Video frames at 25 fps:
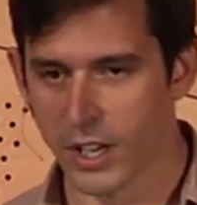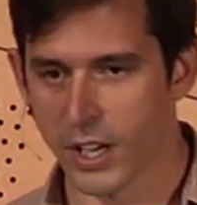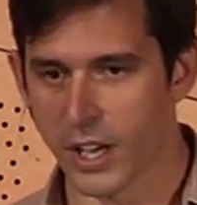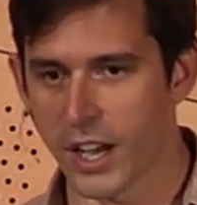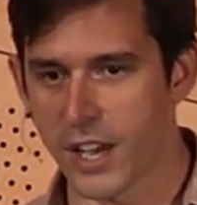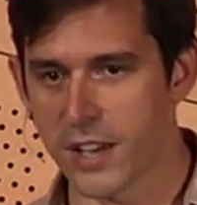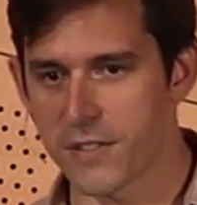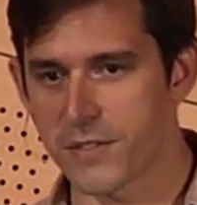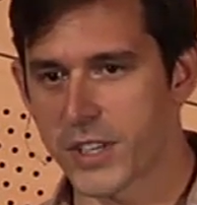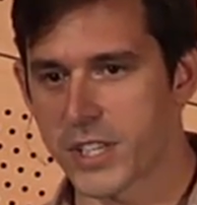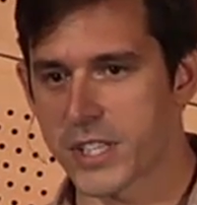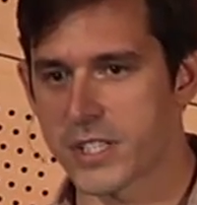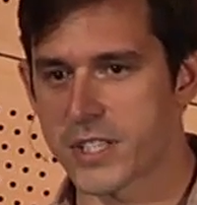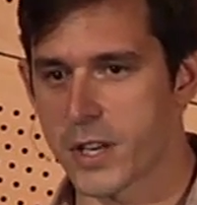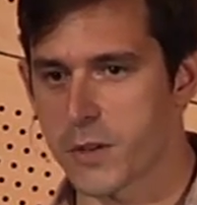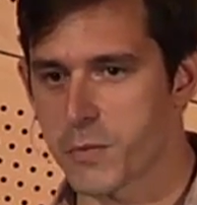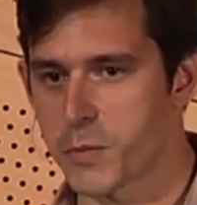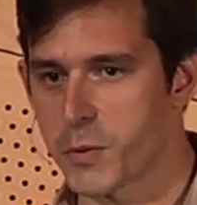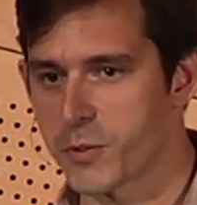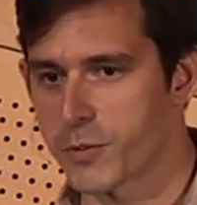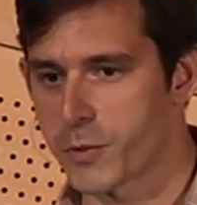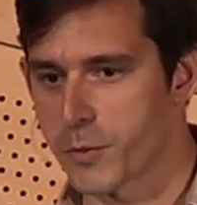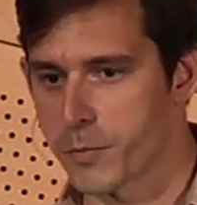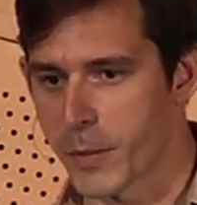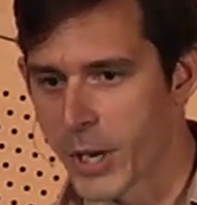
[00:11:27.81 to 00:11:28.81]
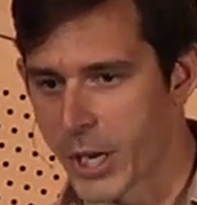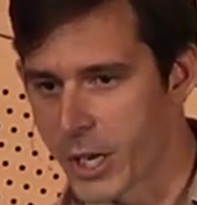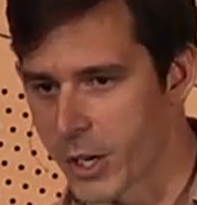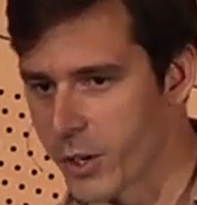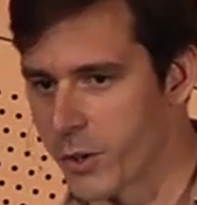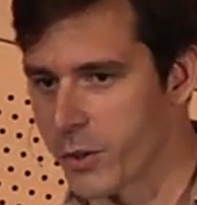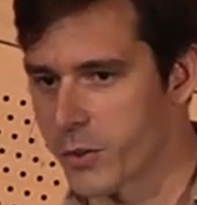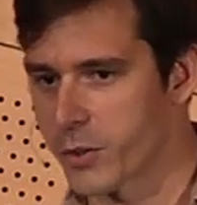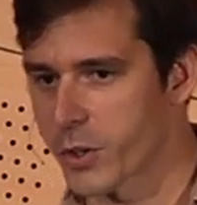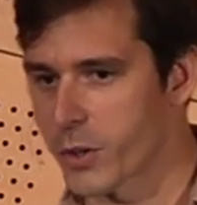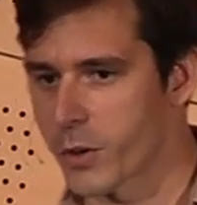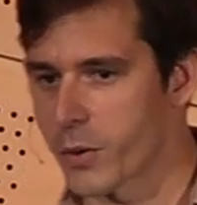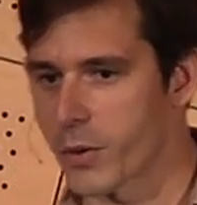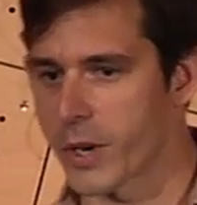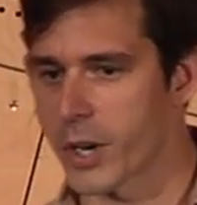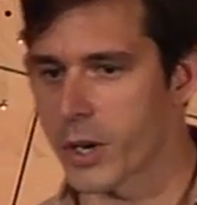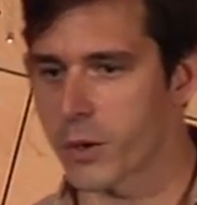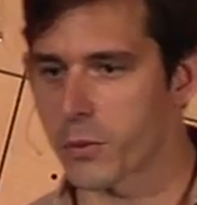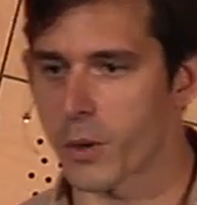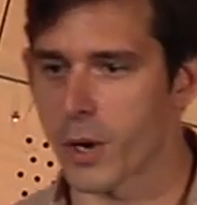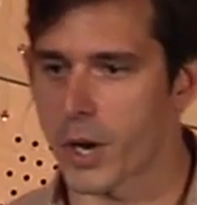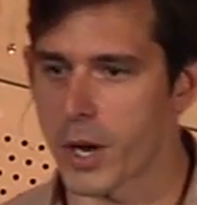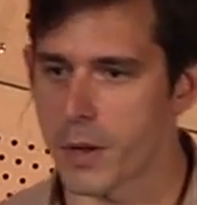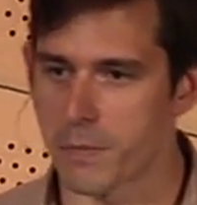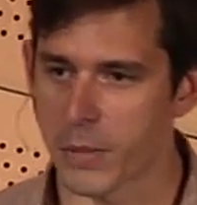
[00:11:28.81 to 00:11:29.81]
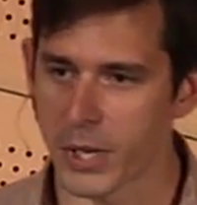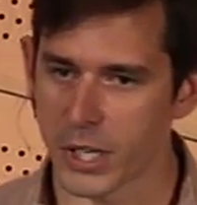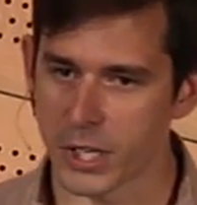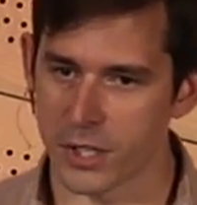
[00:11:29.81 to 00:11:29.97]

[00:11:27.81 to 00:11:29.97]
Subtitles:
I have an example from my own career where I